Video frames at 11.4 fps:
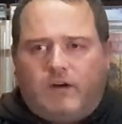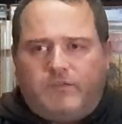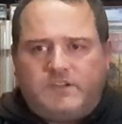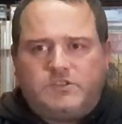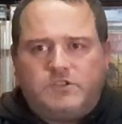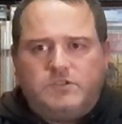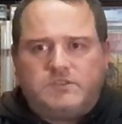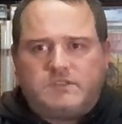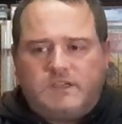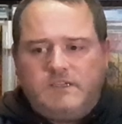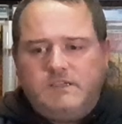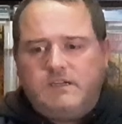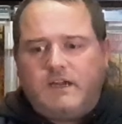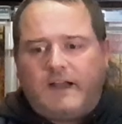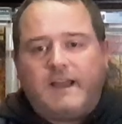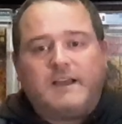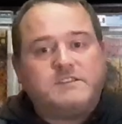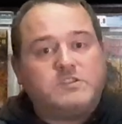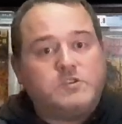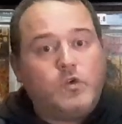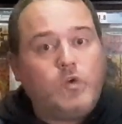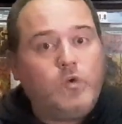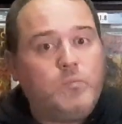issues, and he has his
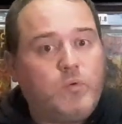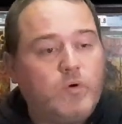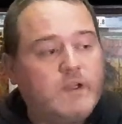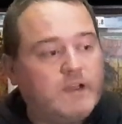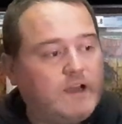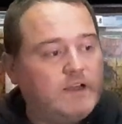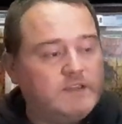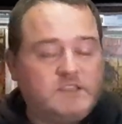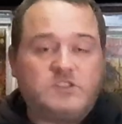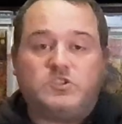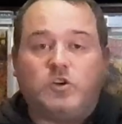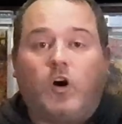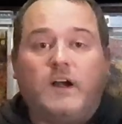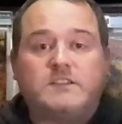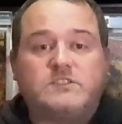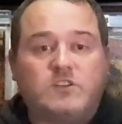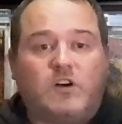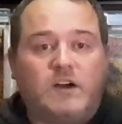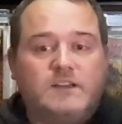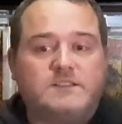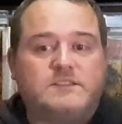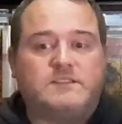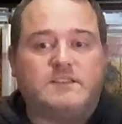new book, this
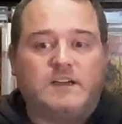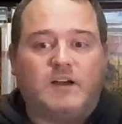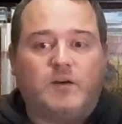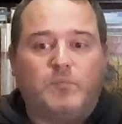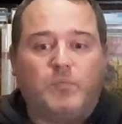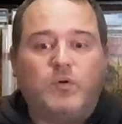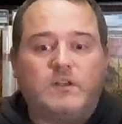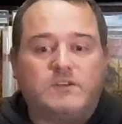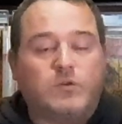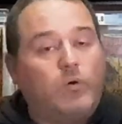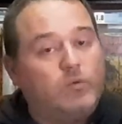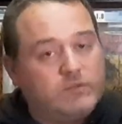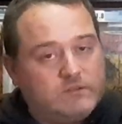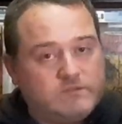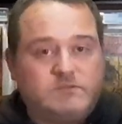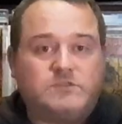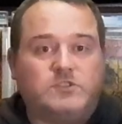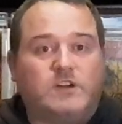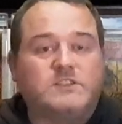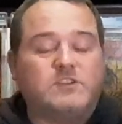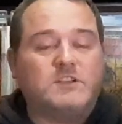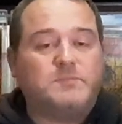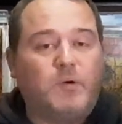giant-sized book. It's called Giant
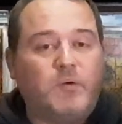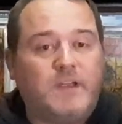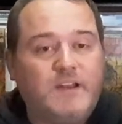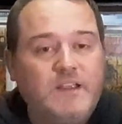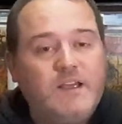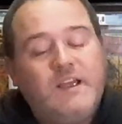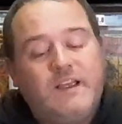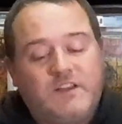Size Spell Kitty.